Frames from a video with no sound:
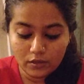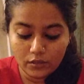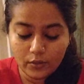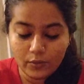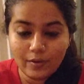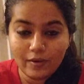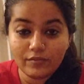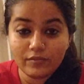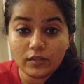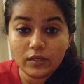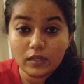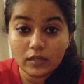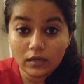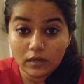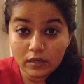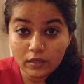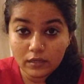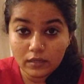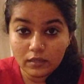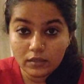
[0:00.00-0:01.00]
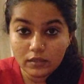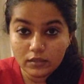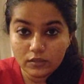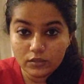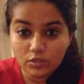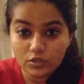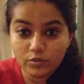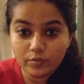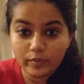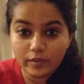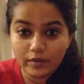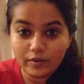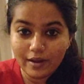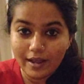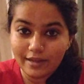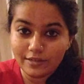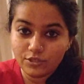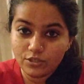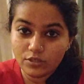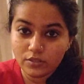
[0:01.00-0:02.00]
You have to learn to be
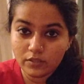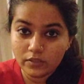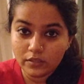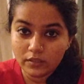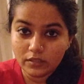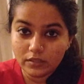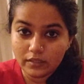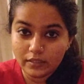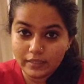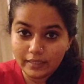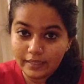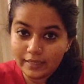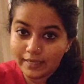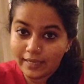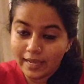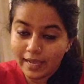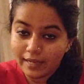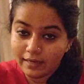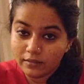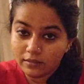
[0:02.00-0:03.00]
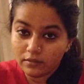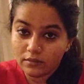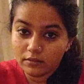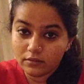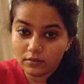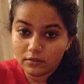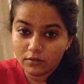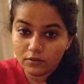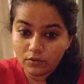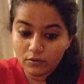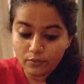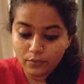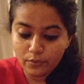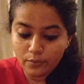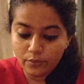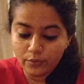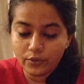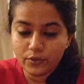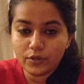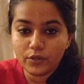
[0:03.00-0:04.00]
rational yet
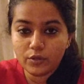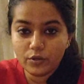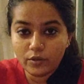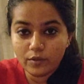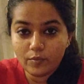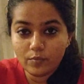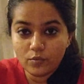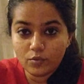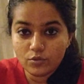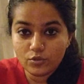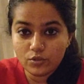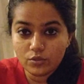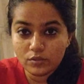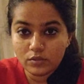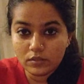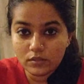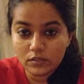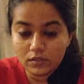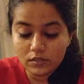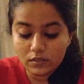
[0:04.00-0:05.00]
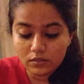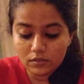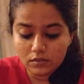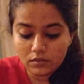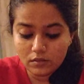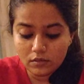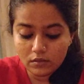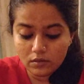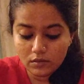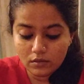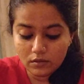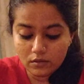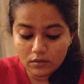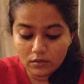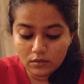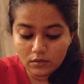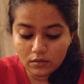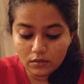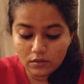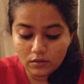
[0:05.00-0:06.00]
honor your emotions
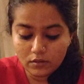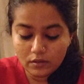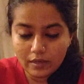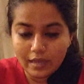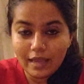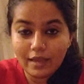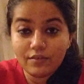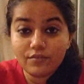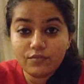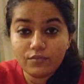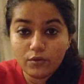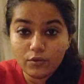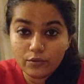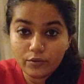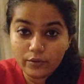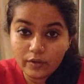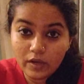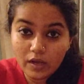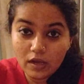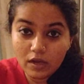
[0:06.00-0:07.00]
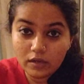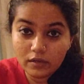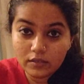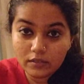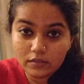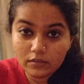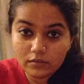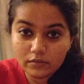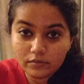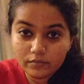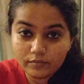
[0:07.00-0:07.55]
and follow your heart.